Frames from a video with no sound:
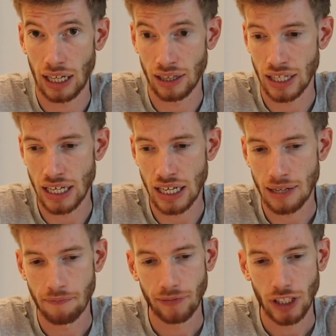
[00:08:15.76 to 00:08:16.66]
the
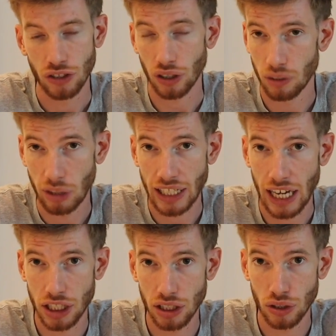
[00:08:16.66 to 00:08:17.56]

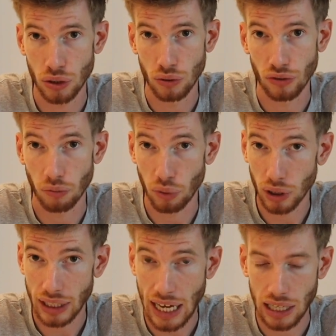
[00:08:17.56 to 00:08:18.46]
documentation to
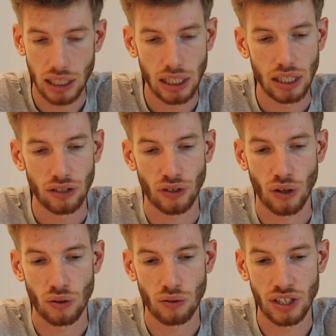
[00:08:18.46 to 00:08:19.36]
support that,
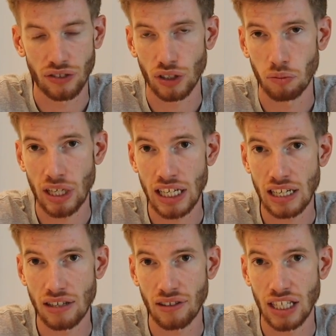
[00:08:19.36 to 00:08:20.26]
so this could
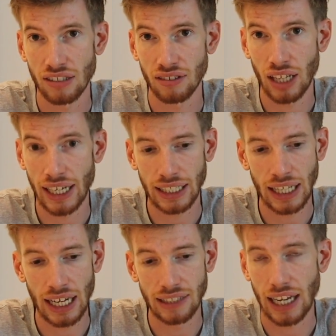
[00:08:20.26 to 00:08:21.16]
be things like
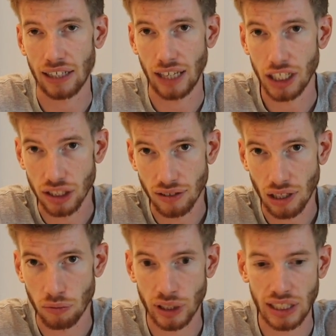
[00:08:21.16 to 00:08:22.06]
taxation
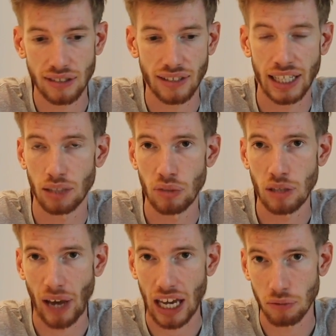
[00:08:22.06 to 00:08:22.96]
summaries, it can be
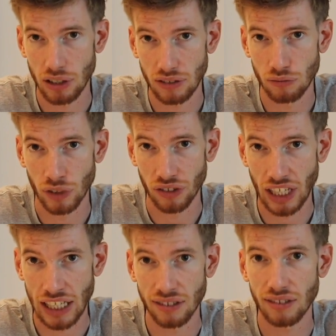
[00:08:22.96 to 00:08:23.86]
payment
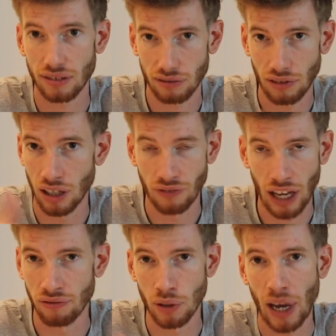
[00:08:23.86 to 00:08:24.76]
receipts of
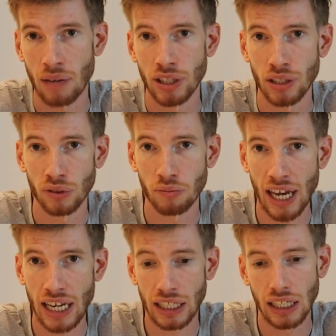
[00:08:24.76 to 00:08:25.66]
every payment that was
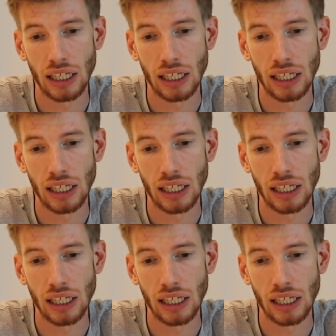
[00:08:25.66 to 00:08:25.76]
made.